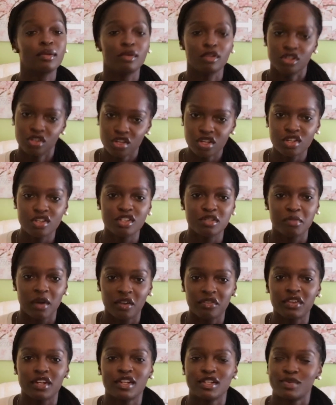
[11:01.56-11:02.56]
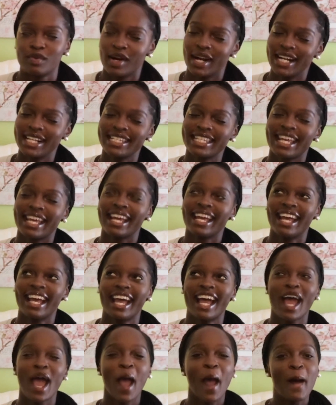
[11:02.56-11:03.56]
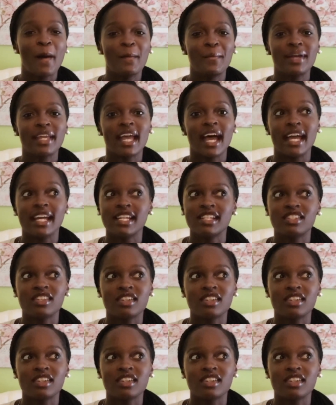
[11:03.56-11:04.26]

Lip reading: You can use both of those words. But yeah, is